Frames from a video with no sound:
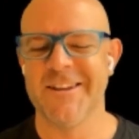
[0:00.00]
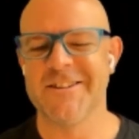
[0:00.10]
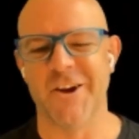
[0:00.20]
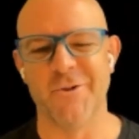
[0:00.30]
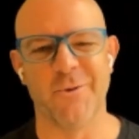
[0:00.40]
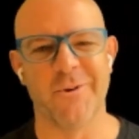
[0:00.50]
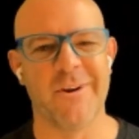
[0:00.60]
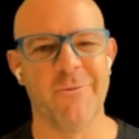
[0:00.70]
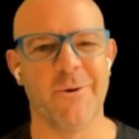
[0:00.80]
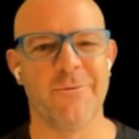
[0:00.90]
So
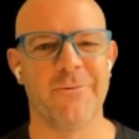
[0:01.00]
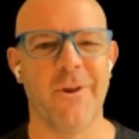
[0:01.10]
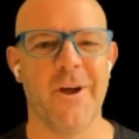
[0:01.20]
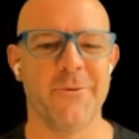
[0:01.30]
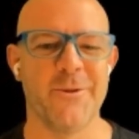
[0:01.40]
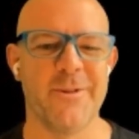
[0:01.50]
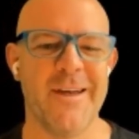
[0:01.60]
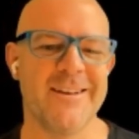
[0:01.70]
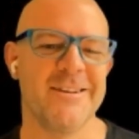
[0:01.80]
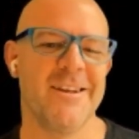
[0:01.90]
we'll fly through
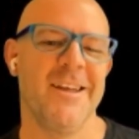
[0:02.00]
that.